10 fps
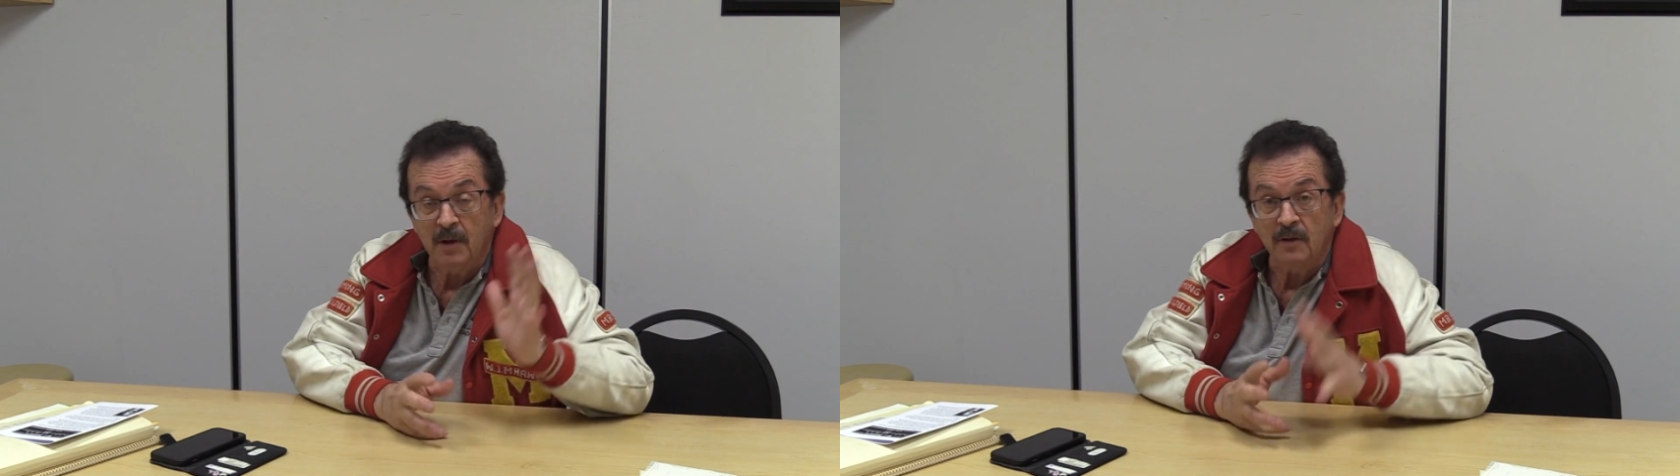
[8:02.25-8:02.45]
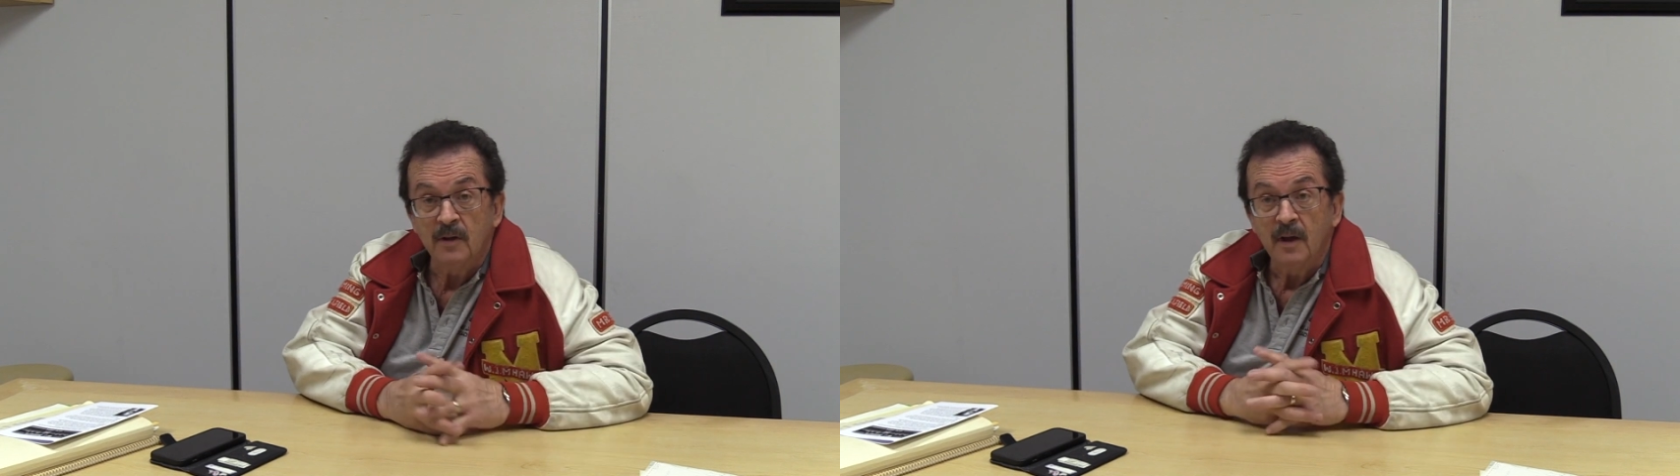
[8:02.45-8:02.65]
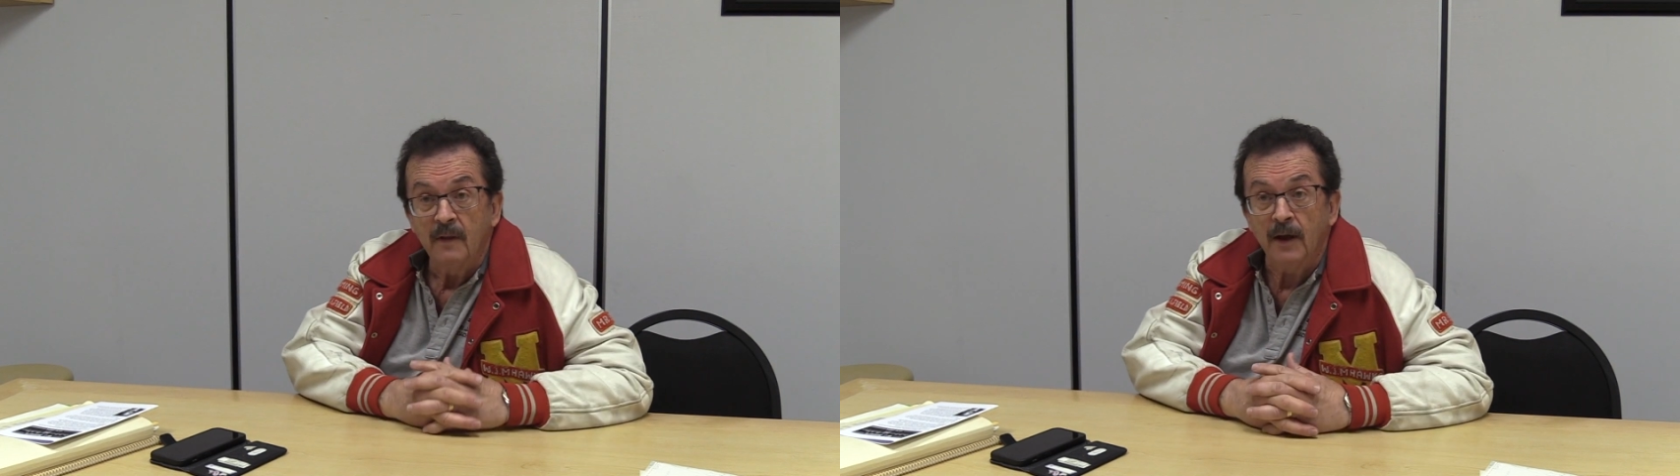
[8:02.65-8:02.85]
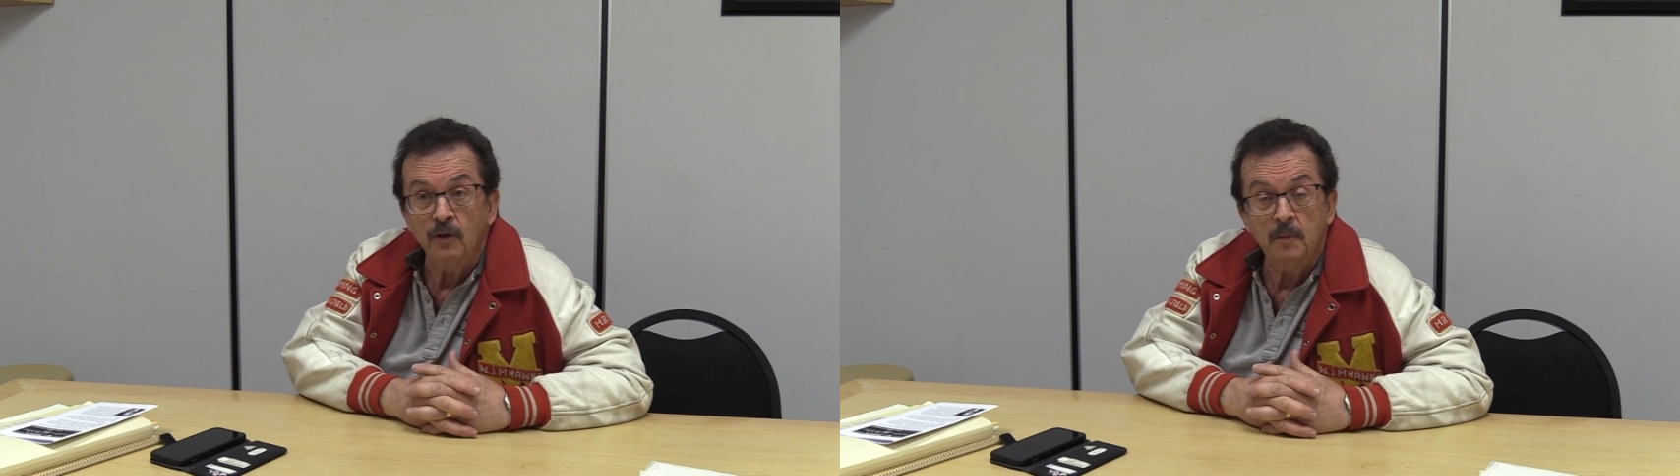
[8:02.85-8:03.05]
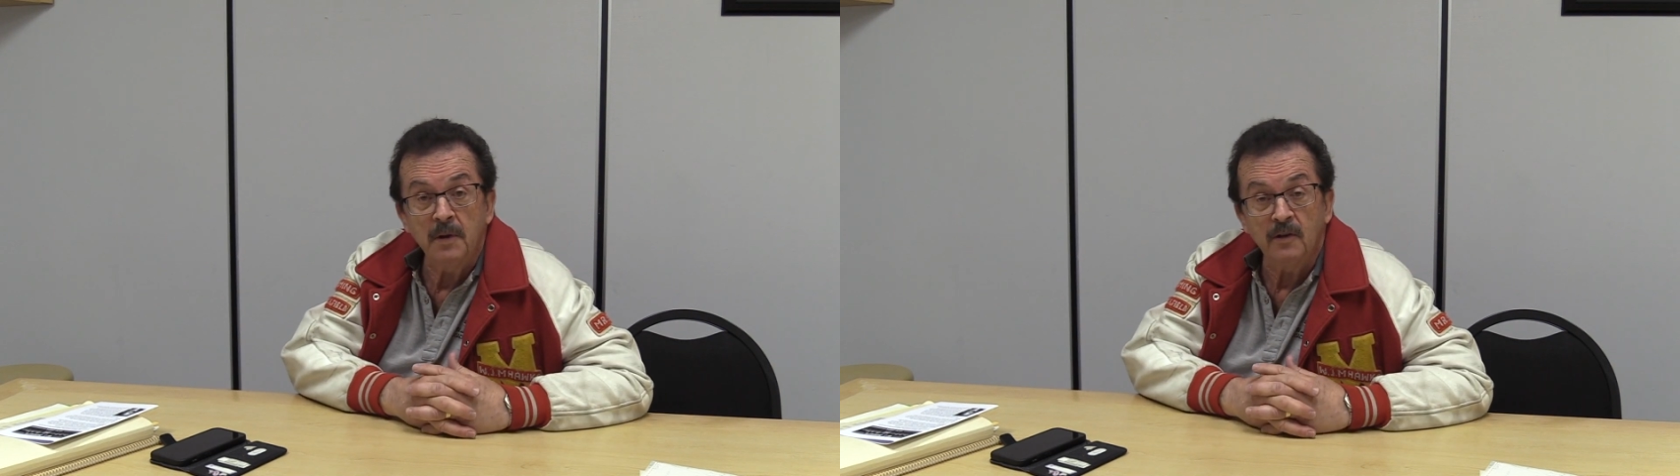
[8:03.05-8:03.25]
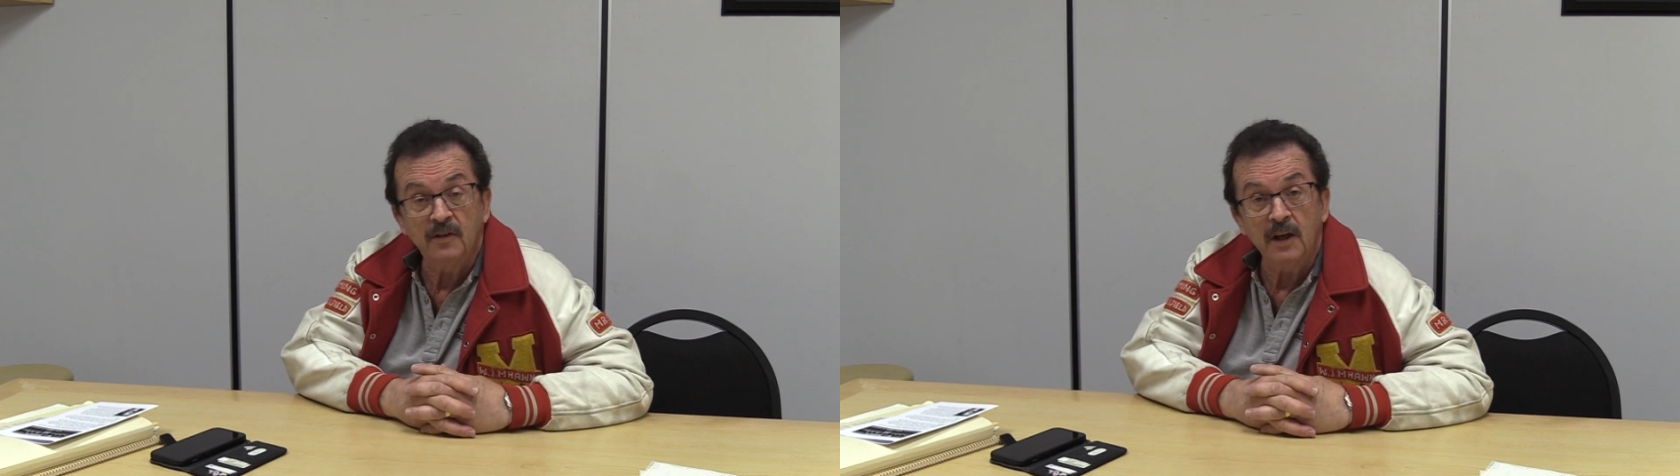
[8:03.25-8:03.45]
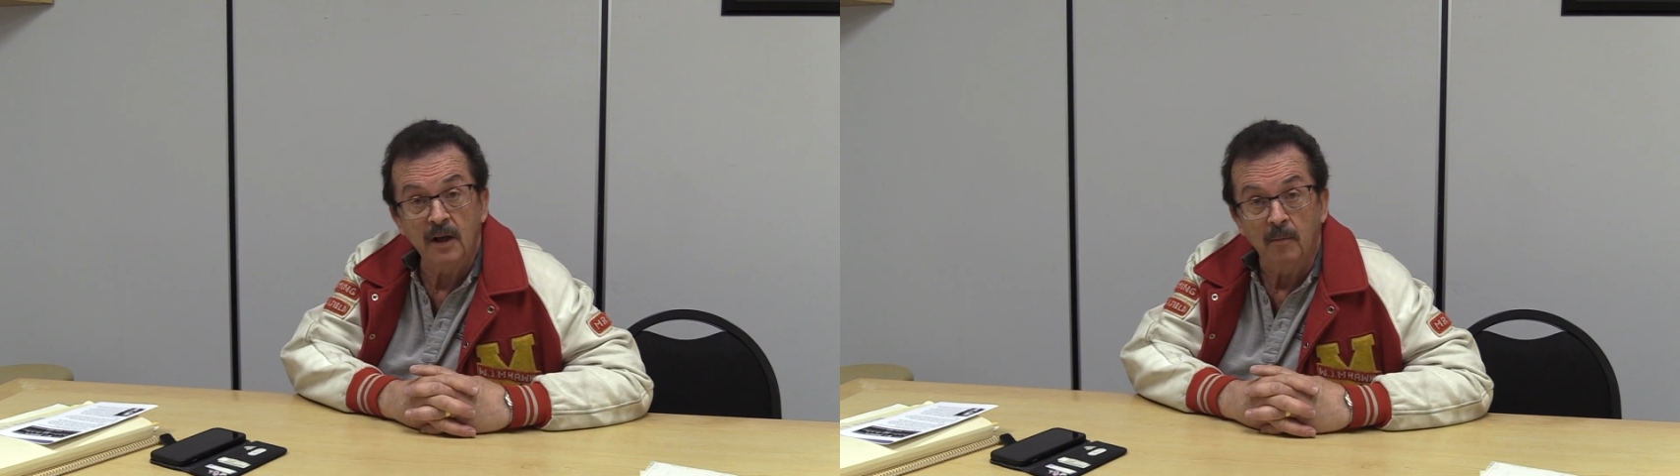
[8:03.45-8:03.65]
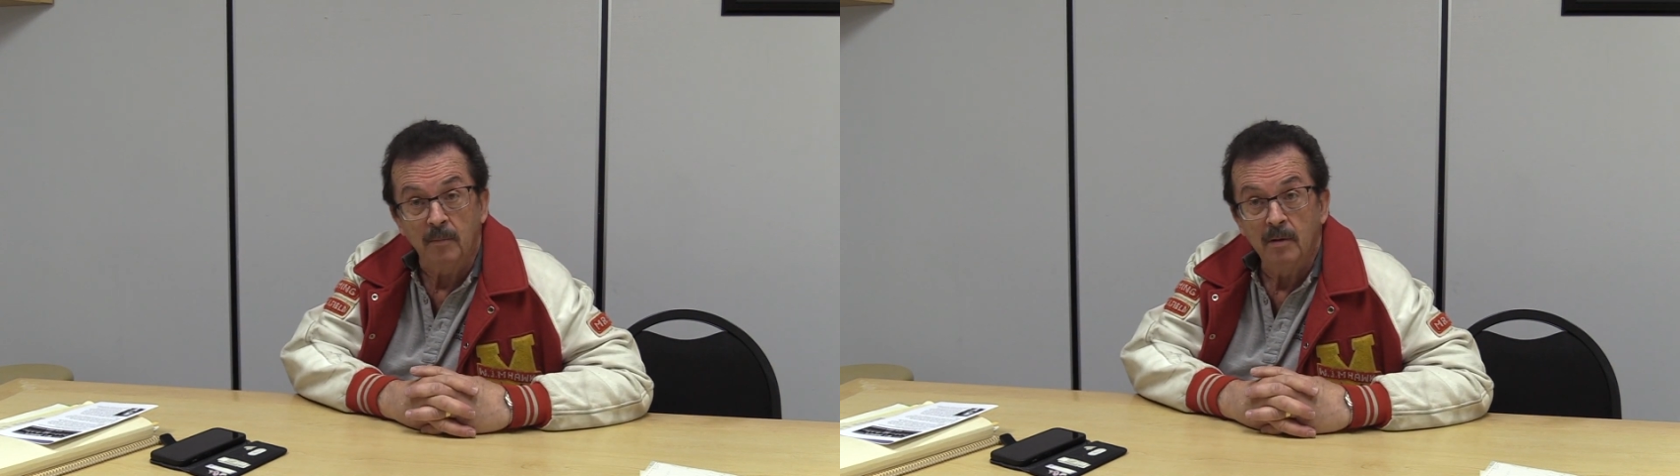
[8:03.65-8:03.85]
is, that used to be the city
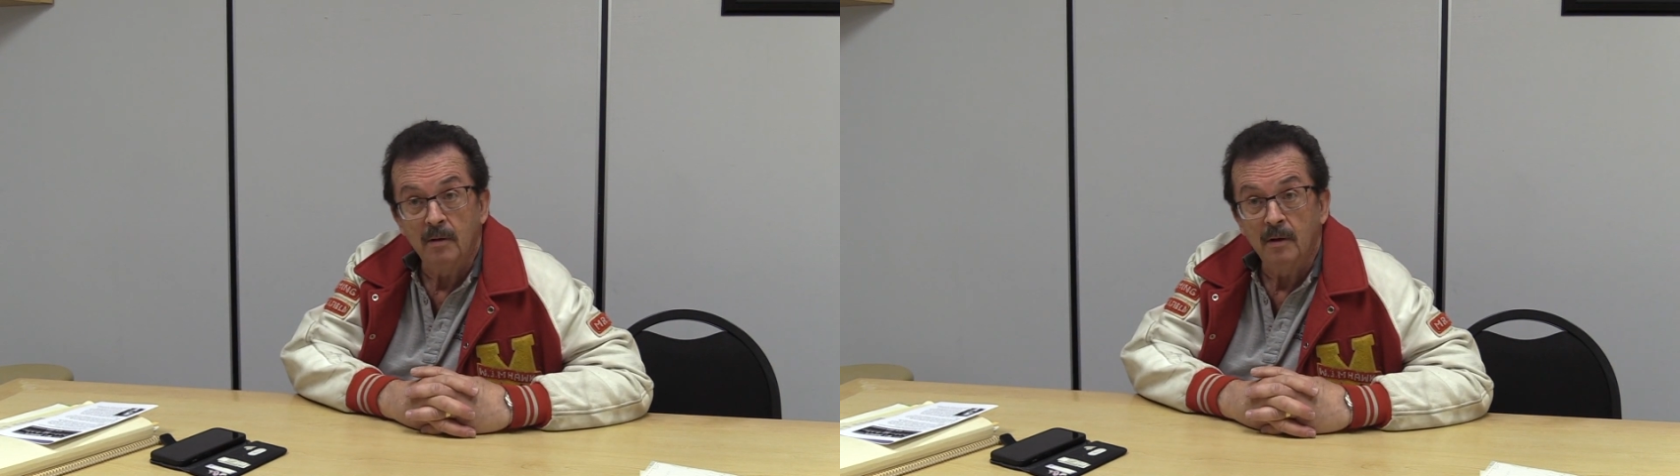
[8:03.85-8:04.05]
dump.